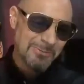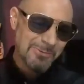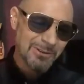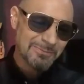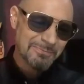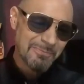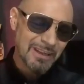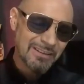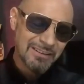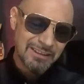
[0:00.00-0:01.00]
Well,
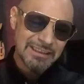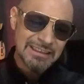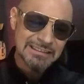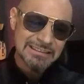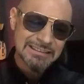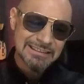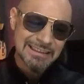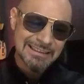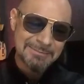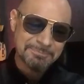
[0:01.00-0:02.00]
the thing is,
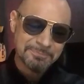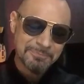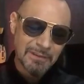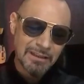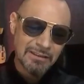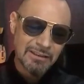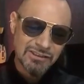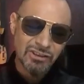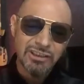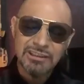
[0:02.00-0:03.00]
the
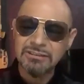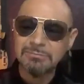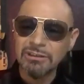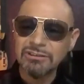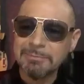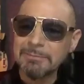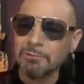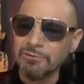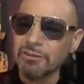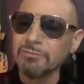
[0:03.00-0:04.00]
style that most
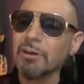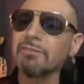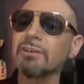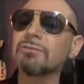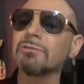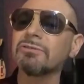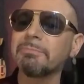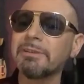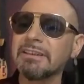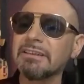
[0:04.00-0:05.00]
people know my vocal to
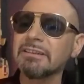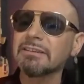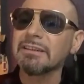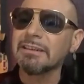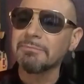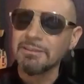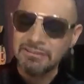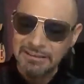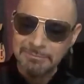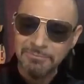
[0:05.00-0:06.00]
be, the
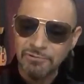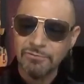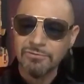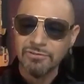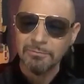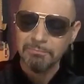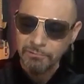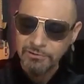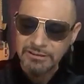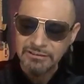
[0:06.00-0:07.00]
deep sort of
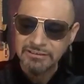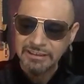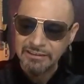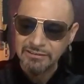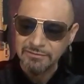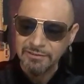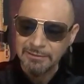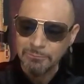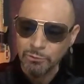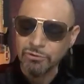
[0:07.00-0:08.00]
brooding sound of
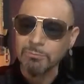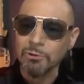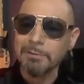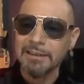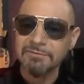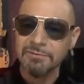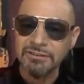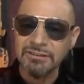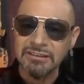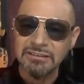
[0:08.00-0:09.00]
Autumnal Park, for
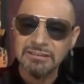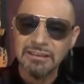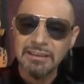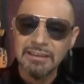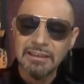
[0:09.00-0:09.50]
instance,